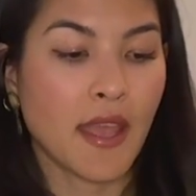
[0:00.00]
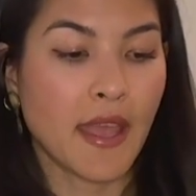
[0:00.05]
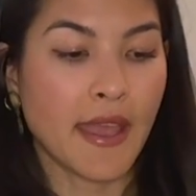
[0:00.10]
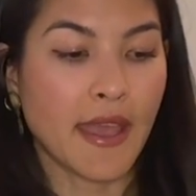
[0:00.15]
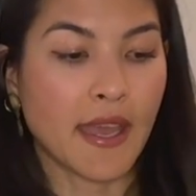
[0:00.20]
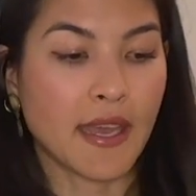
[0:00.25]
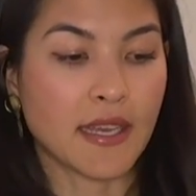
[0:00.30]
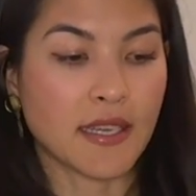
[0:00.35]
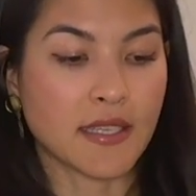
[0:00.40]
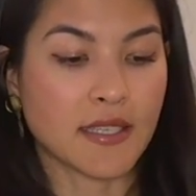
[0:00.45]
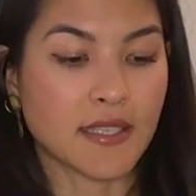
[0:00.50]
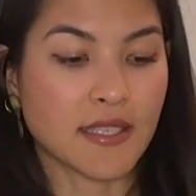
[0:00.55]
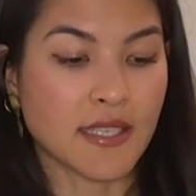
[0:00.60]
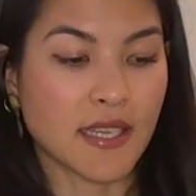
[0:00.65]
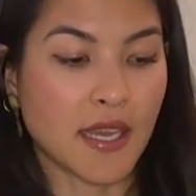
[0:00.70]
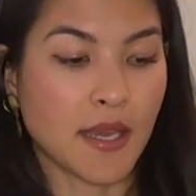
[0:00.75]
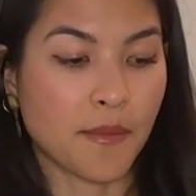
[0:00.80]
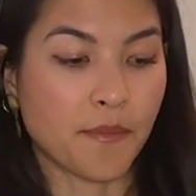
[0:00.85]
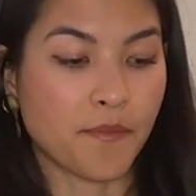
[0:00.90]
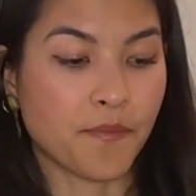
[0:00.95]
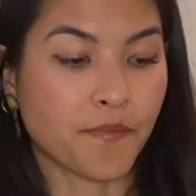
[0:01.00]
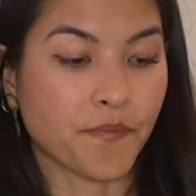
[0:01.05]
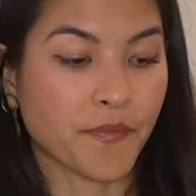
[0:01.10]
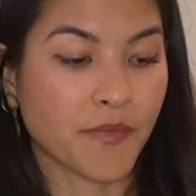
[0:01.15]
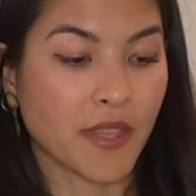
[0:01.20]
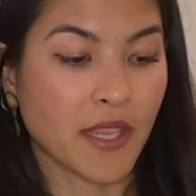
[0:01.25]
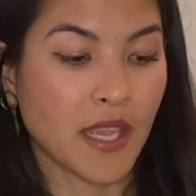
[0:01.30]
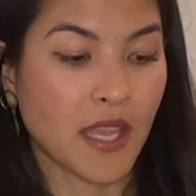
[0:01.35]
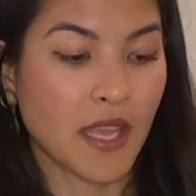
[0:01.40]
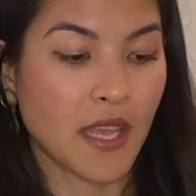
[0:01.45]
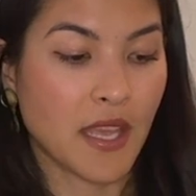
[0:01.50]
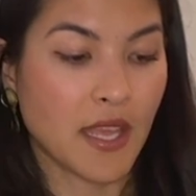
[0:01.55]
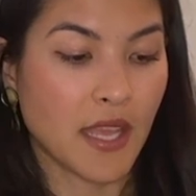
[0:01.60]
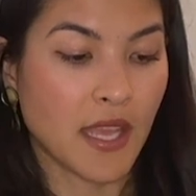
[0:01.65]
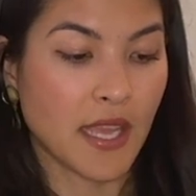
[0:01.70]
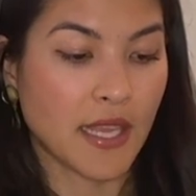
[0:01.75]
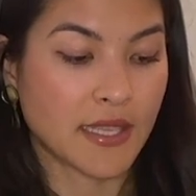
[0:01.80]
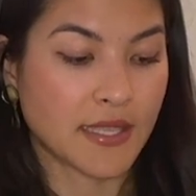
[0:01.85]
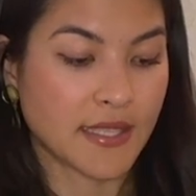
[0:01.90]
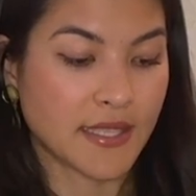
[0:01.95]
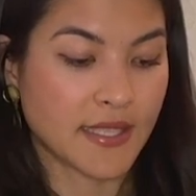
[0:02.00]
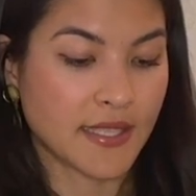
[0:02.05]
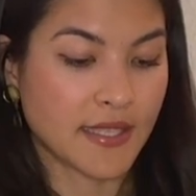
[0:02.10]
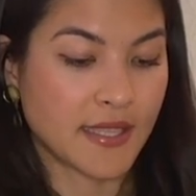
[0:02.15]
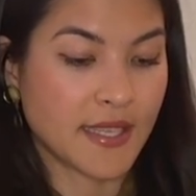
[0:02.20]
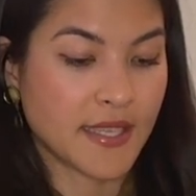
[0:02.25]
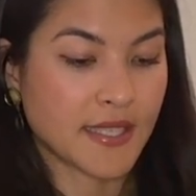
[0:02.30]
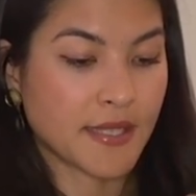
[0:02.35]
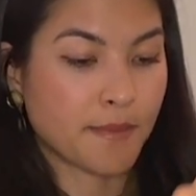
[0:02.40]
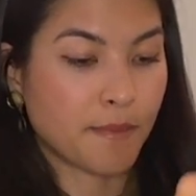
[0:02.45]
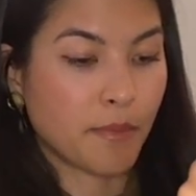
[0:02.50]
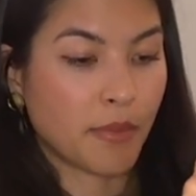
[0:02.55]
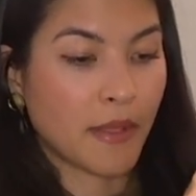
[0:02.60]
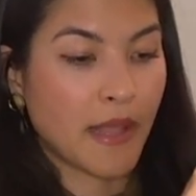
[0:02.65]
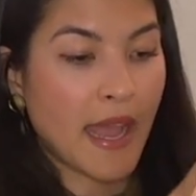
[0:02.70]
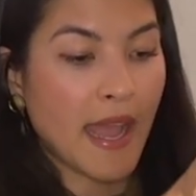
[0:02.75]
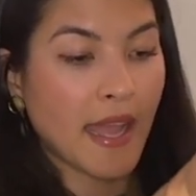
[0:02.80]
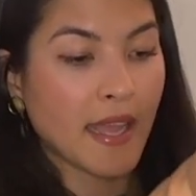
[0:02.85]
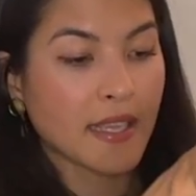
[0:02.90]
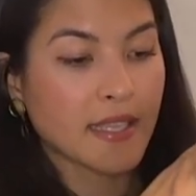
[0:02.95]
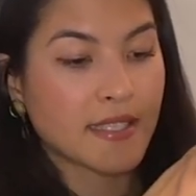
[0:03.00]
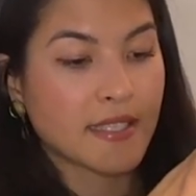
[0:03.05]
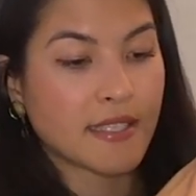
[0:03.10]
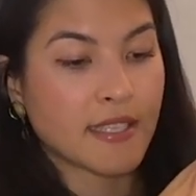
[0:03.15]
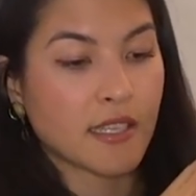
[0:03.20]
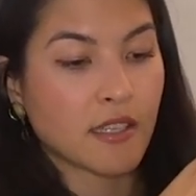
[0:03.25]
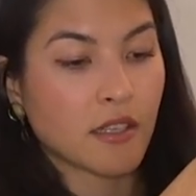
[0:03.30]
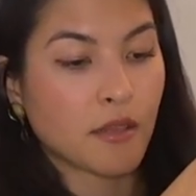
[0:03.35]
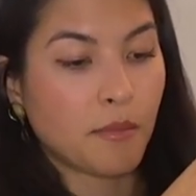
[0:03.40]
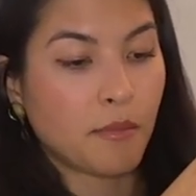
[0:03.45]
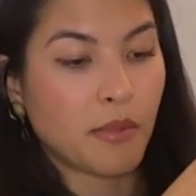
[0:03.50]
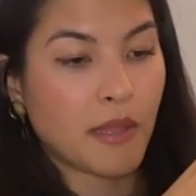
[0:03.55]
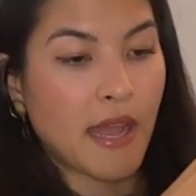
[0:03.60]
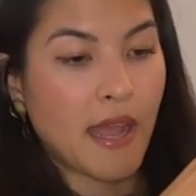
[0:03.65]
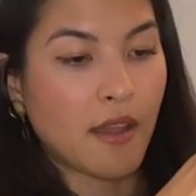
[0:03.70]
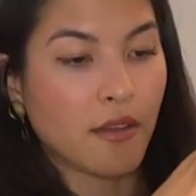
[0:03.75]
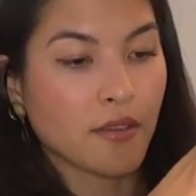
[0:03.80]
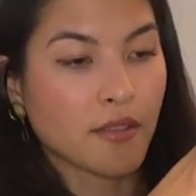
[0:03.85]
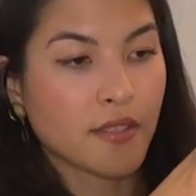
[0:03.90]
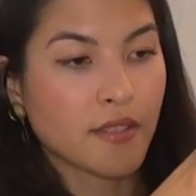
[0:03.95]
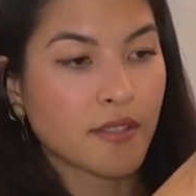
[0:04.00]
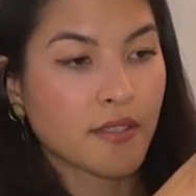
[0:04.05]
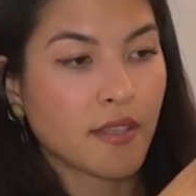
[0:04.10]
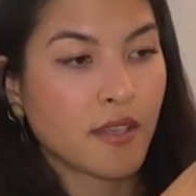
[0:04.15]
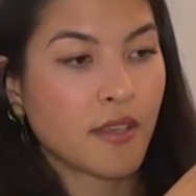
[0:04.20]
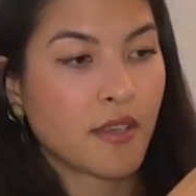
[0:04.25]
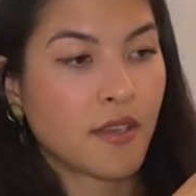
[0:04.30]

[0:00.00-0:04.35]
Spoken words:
And it's this black silk blouse.